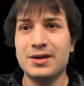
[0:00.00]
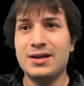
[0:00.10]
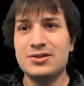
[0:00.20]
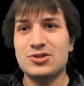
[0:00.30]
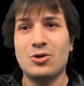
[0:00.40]

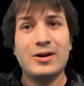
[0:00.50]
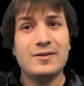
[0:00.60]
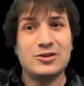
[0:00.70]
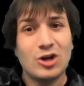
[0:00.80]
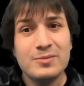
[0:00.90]
So
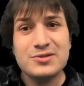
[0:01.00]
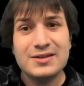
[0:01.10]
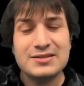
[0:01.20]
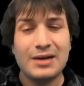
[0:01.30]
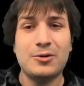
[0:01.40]
the terms of the
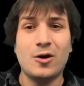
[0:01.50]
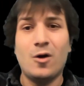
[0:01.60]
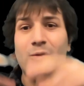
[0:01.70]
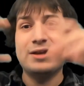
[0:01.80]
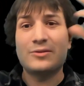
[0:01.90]
sum are
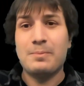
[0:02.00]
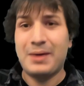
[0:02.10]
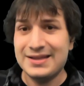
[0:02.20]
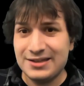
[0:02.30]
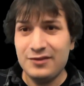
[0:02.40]
always
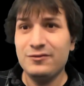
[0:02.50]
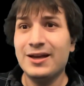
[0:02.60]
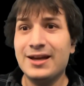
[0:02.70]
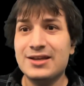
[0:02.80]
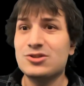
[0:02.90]
positive,
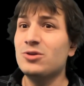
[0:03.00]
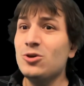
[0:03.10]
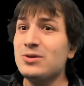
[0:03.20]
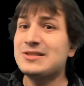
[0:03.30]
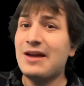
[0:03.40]
so
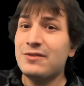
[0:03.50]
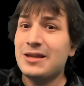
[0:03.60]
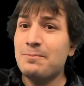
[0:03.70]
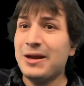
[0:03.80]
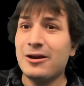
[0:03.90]
U is definitely
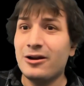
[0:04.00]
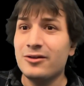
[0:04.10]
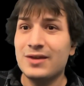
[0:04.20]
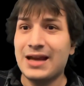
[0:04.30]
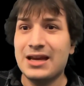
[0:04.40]
bigger
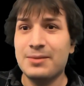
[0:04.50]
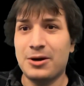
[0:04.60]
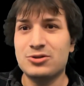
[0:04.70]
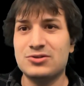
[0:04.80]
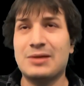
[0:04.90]
than any
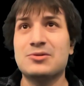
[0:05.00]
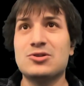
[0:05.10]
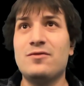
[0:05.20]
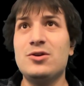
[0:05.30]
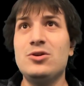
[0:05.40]
partial sum. So
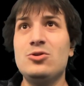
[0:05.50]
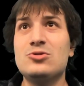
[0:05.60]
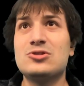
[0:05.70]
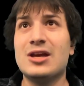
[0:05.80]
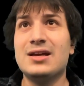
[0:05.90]
if you
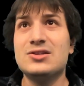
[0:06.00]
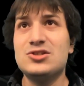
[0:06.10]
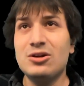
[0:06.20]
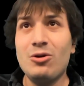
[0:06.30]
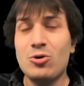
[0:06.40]
use
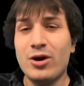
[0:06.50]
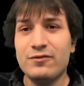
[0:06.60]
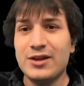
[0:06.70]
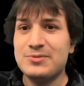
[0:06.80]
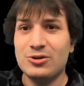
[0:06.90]
0 coin
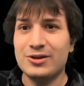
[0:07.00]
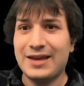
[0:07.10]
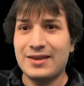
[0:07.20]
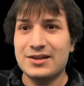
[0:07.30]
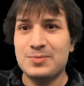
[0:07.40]
flips, you'll get
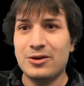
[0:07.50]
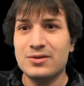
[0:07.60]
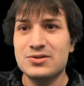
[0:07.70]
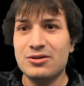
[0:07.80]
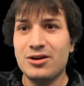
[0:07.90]
that it's bigger than
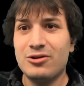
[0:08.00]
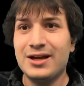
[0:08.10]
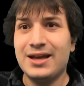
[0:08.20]
0.